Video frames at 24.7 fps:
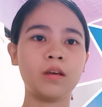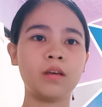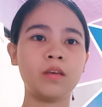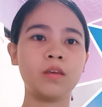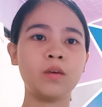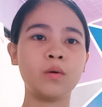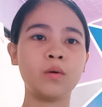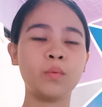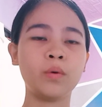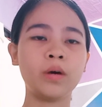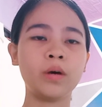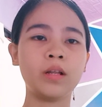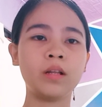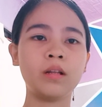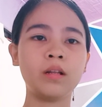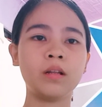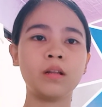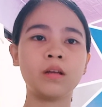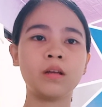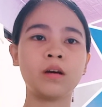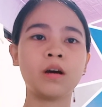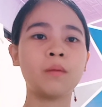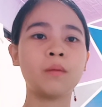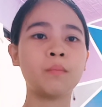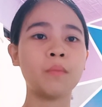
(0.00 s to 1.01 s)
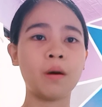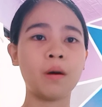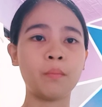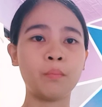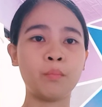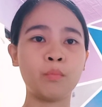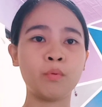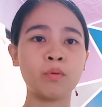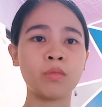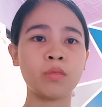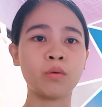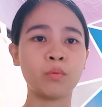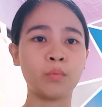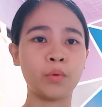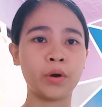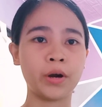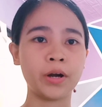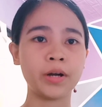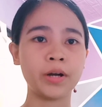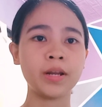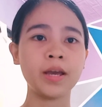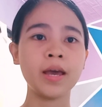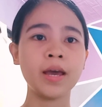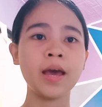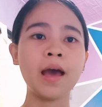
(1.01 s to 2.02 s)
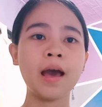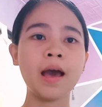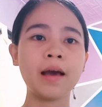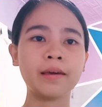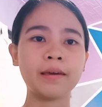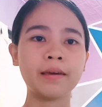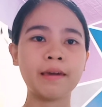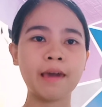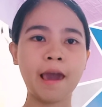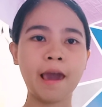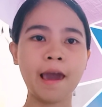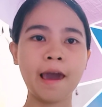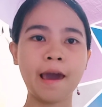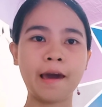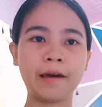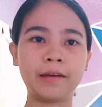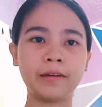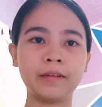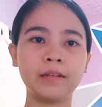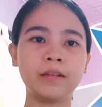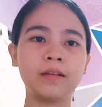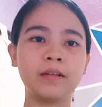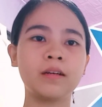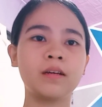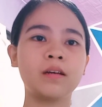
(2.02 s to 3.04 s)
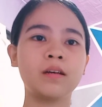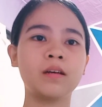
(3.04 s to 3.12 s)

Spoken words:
you will come up with the word can.